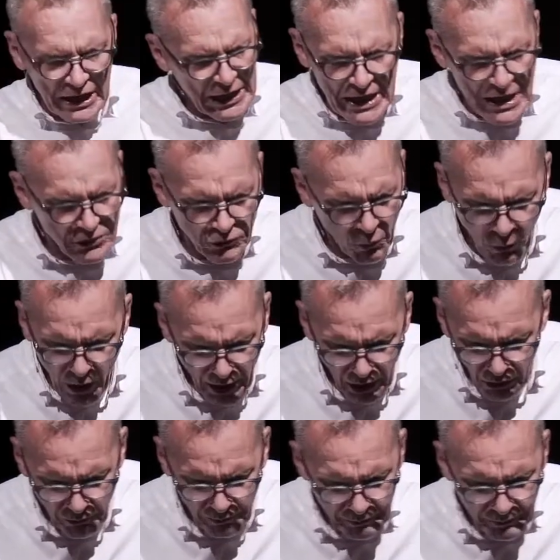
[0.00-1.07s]
to end
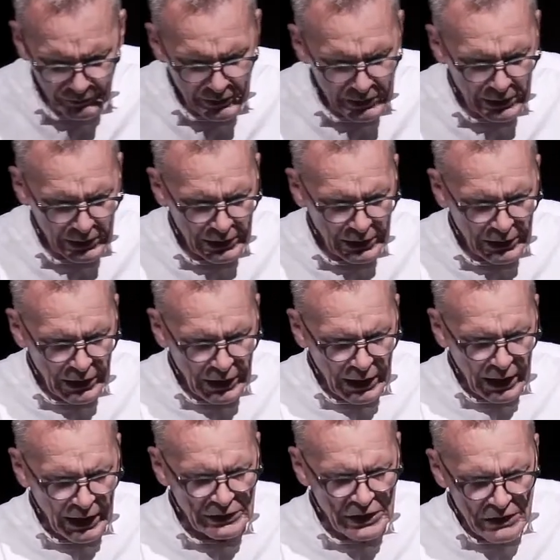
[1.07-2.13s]
well.
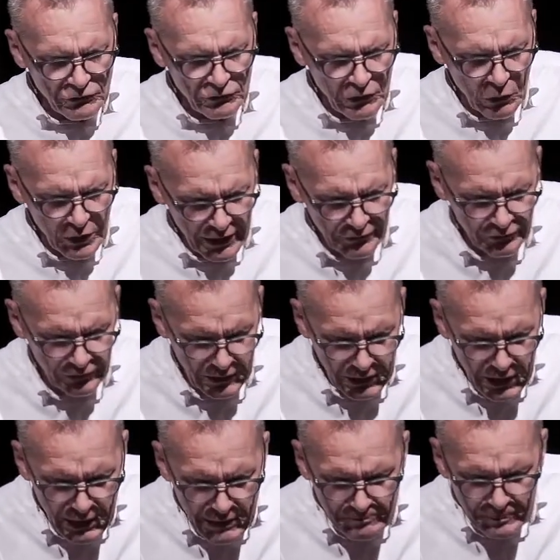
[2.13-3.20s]
And, and so, listen,
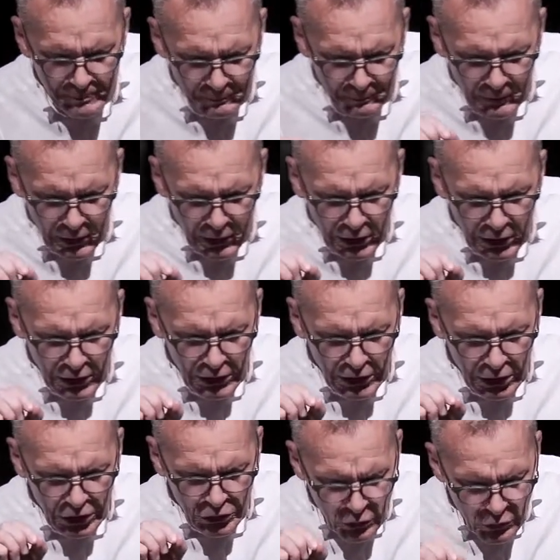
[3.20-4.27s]

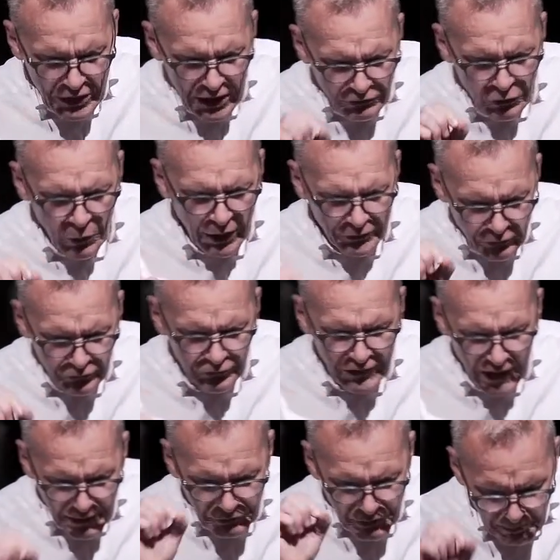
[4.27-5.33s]
you need to
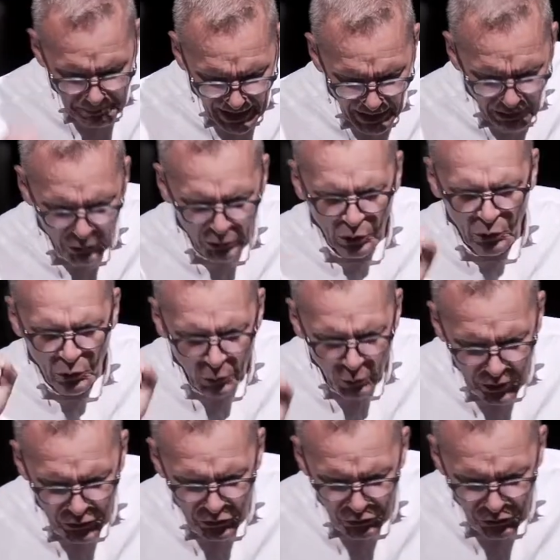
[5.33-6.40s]
understand the peril
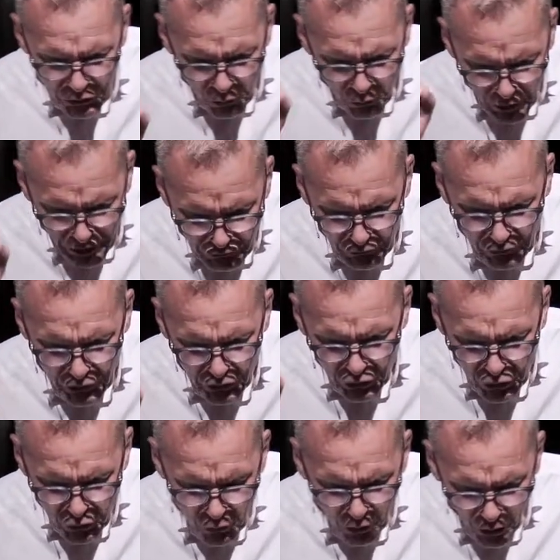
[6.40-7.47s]
with which
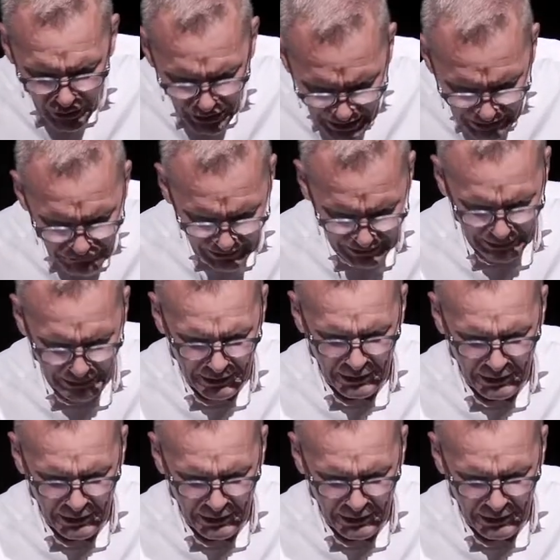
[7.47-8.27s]
you are living